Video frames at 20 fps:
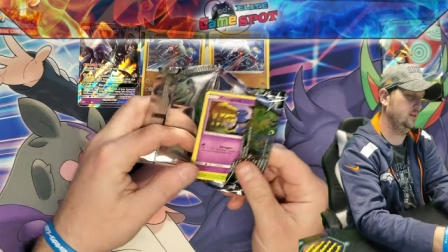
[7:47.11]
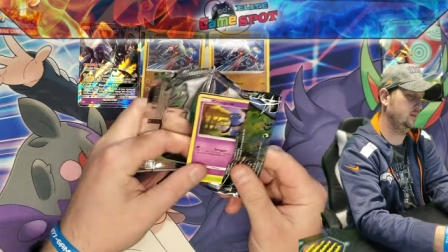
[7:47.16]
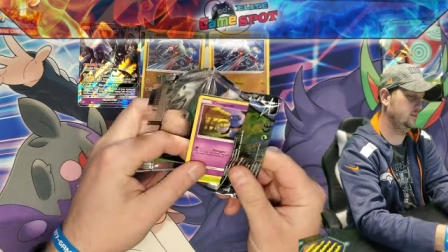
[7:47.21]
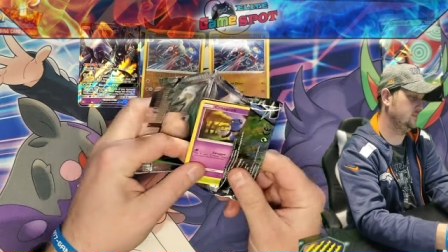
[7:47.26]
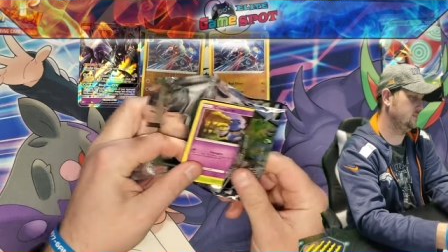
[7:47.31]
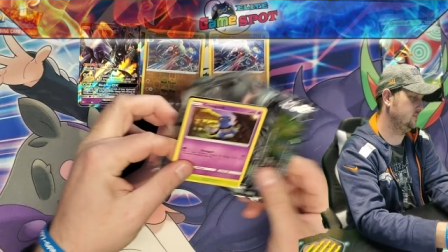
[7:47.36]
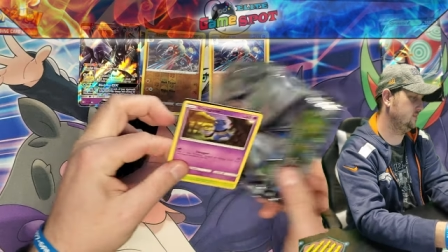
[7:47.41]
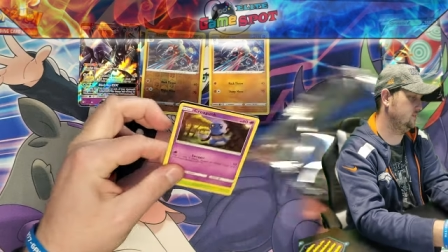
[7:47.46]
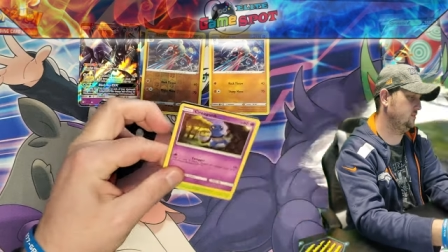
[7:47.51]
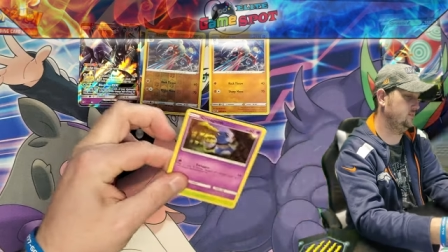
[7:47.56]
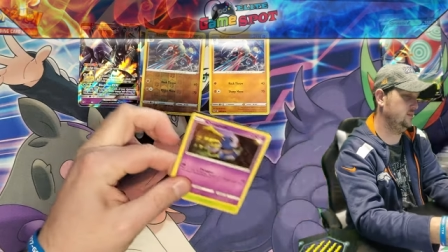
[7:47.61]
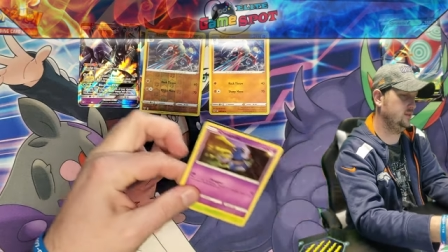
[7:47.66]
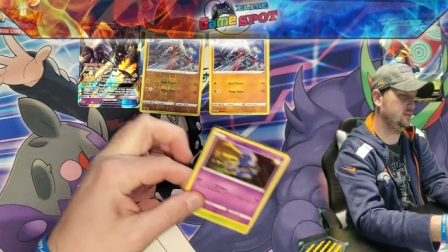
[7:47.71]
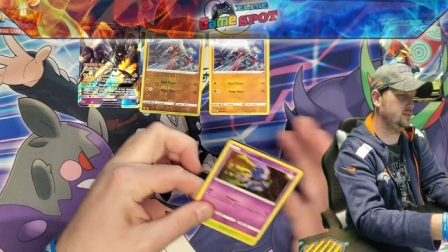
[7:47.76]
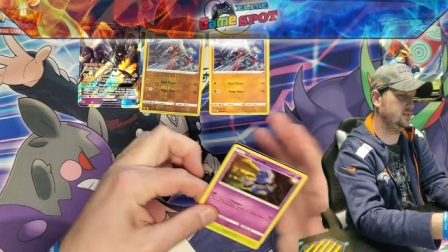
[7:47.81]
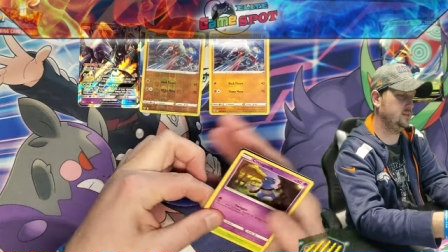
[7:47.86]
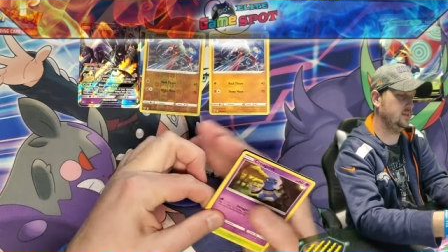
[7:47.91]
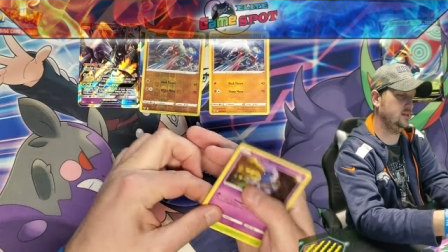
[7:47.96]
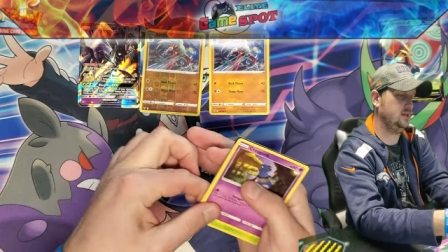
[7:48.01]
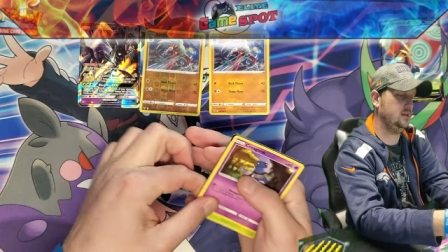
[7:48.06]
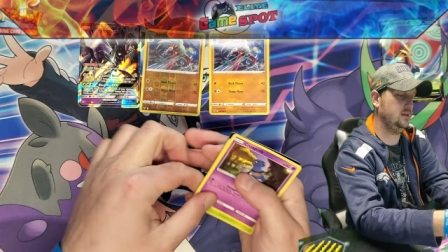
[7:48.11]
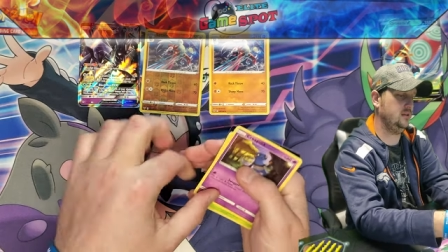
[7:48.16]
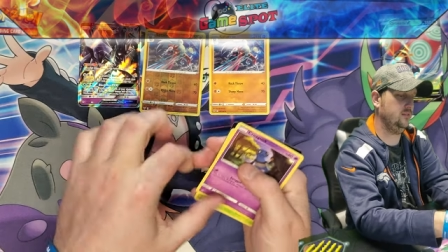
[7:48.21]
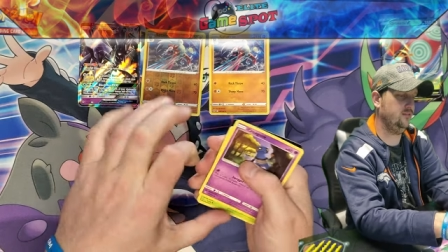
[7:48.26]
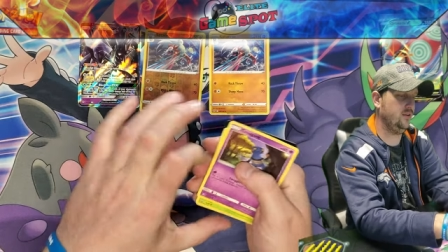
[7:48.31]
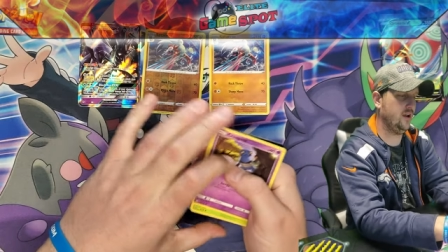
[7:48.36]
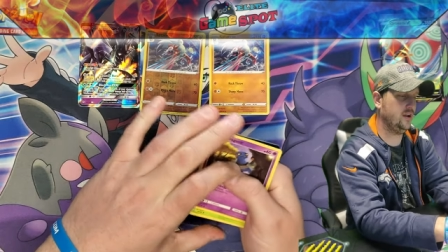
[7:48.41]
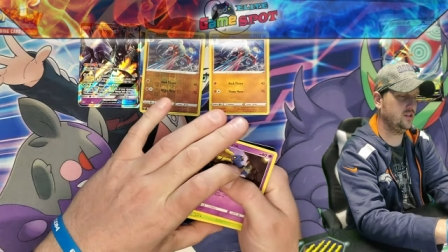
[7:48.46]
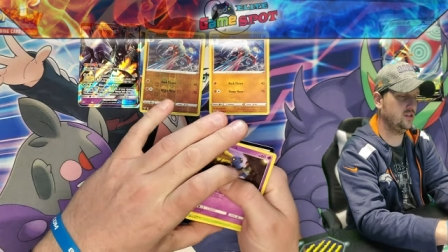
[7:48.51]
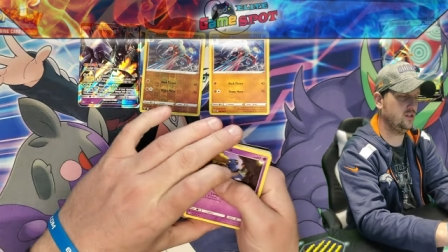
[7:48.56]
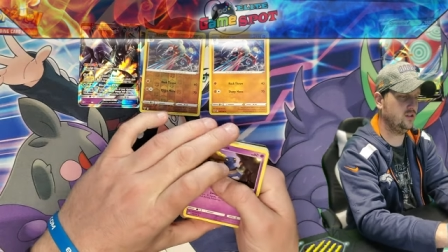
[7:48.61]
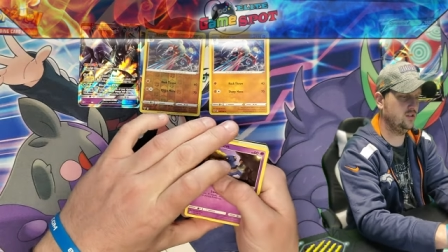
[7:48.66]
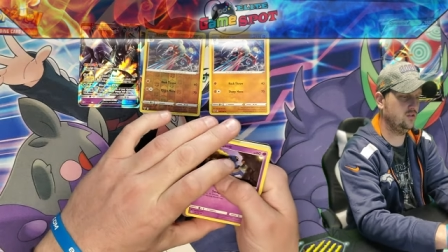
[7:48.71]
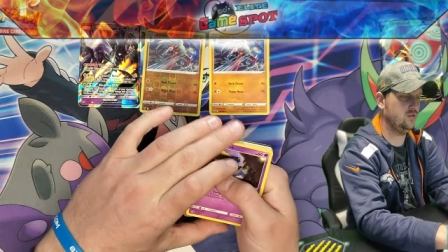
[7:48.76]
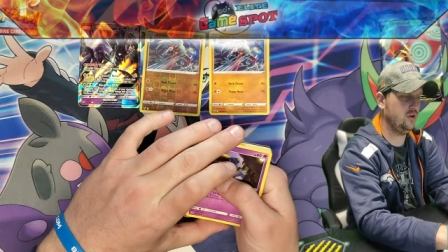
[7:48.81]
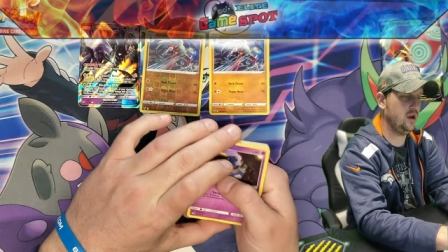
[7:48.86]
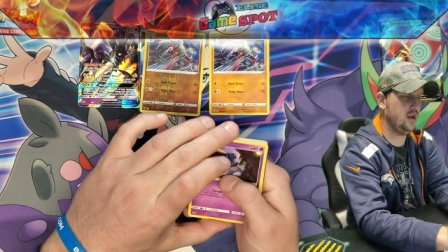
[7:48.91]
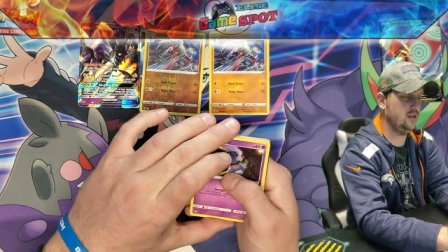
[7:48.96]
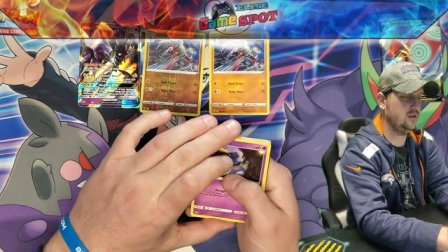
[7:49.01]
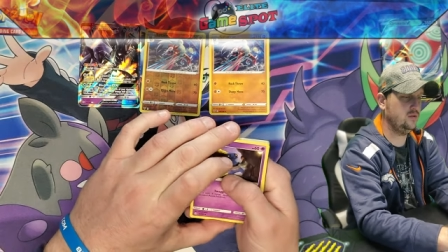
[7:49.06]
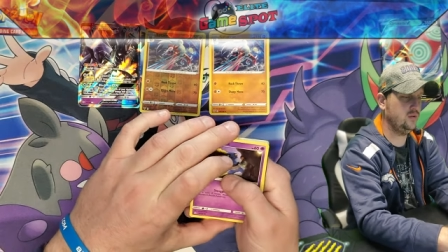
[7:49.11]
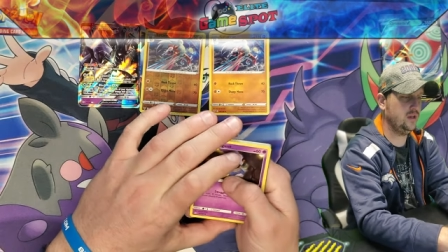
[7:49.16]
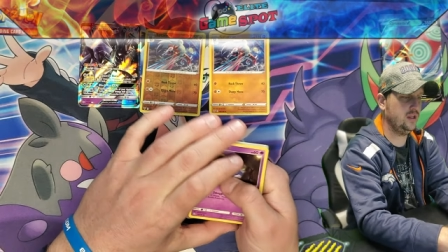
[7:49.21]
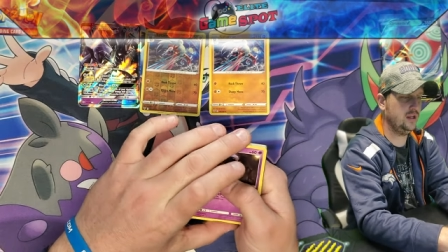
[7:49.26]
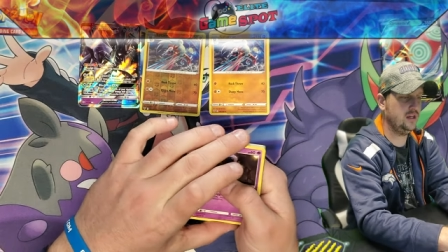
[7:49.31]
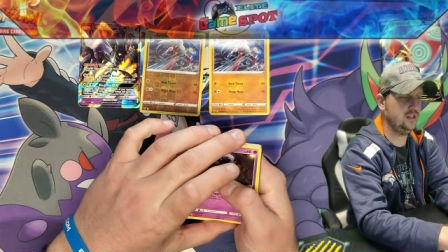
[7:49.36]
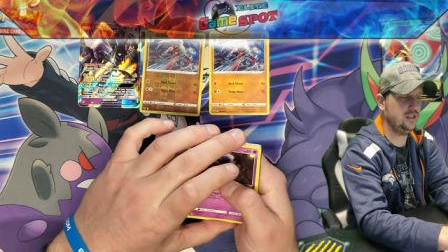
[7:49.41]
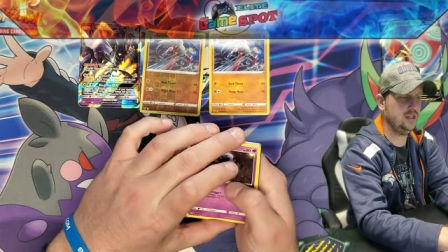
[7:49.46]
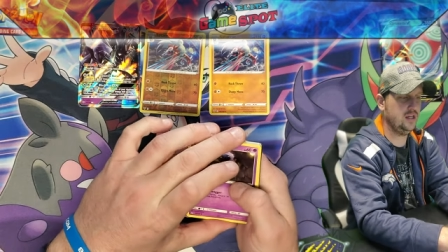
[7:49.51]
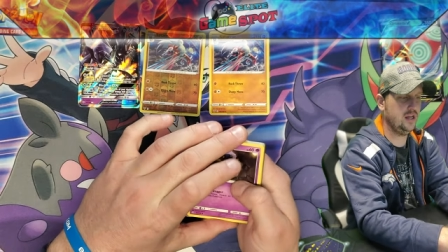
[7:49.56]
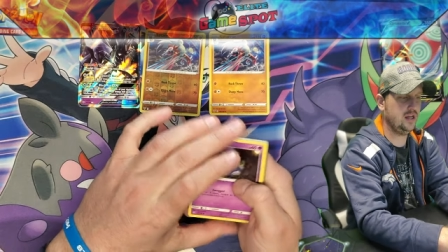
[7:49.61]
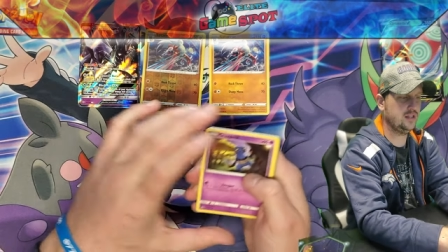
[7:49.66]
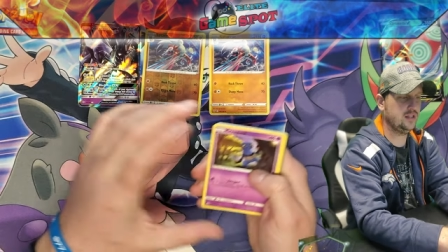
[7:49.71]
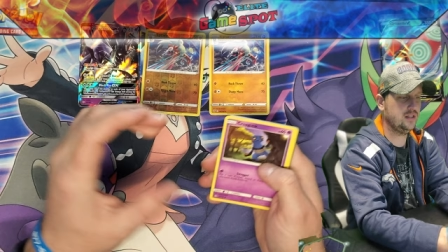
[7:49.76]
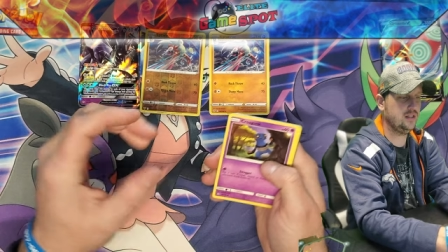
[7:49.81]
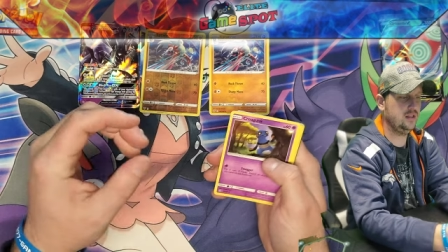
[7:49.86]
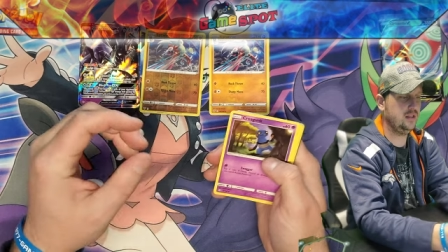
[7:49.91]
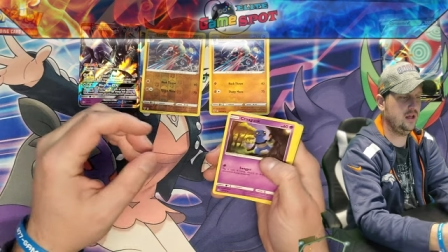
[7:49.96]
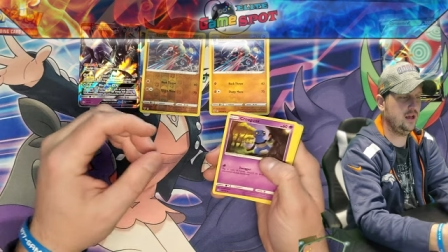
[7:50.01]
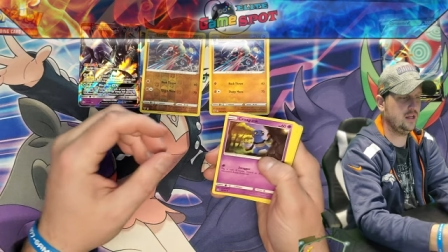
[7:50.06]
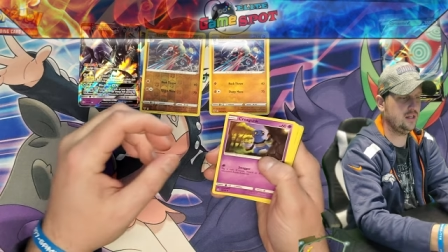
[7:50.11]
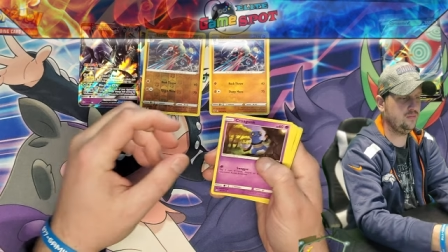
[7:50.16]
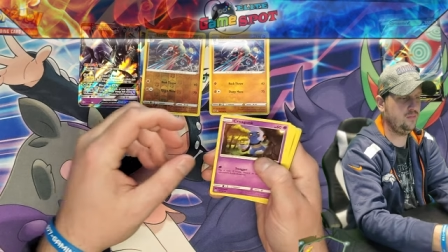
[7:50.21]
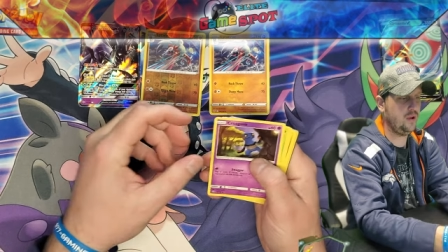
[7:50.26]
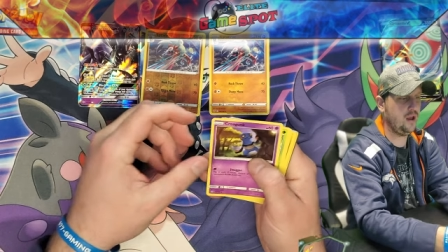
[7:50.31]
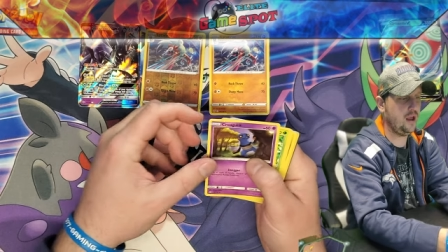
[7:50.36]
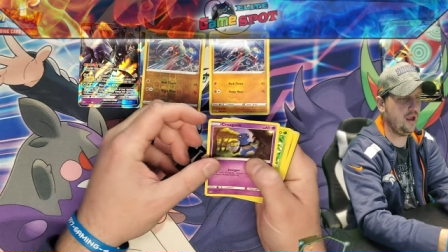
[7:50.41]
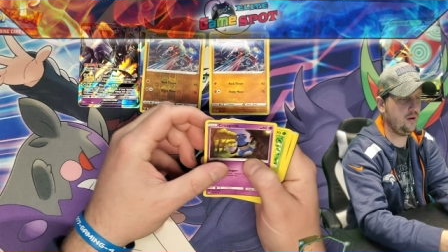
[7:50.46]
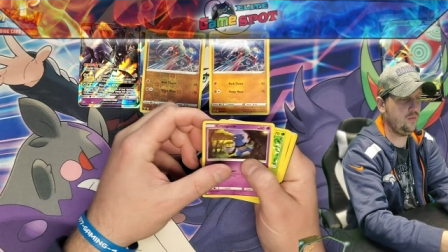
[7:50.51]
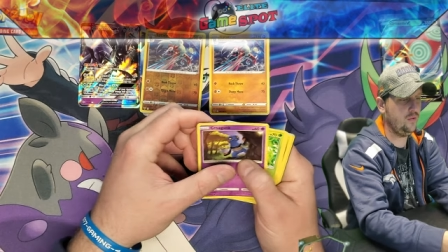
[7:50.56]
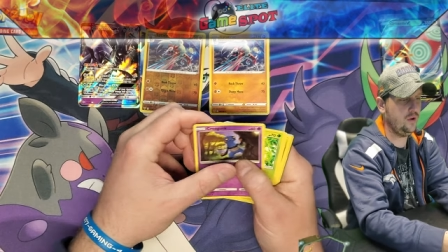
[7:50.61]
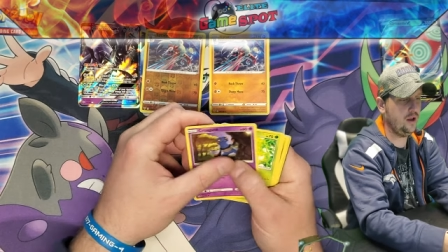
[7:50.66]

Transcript: Oh, yeah. So let's see if Asher is right. Do we get a GX in the last pack?